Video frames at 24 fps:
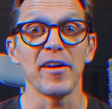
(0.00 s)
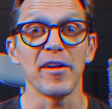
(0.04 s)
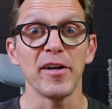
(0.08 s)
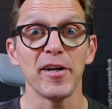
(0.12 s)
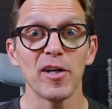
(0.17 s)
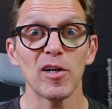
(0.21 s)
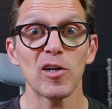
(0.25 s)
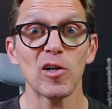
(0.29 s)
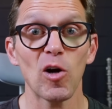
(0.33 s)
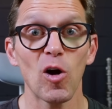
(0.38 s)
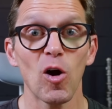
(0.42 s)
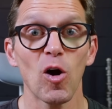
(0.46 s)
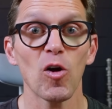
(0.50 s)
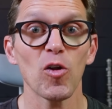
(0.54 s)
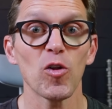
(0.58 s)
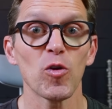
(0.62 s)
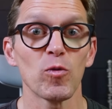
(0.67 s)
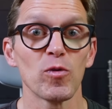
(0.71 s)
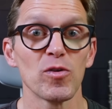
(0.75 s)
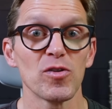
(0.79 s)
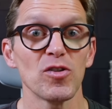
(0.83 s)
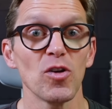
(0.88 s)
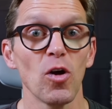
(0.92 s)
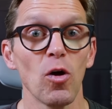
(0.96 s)
And here are the
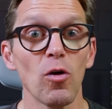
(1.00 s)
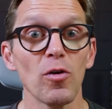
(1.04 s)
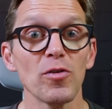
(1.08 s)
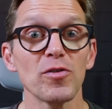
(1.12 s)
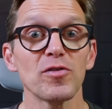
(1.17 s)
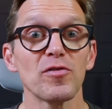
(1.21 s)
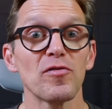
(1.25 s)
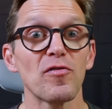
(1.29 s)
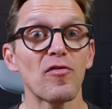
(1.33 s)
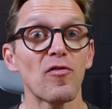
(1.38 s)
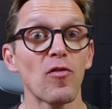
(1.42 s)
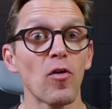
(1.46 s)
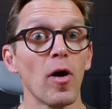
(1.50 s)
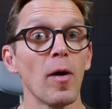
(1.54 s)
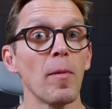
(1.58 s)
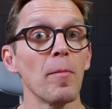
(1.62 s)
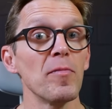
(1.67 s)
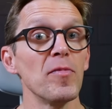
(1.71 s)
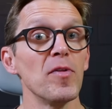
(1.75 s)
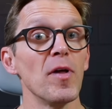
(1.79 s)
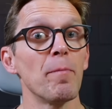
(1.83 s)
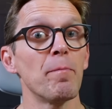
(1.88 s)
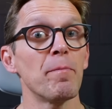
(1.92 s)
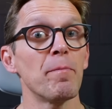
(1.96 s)
results from the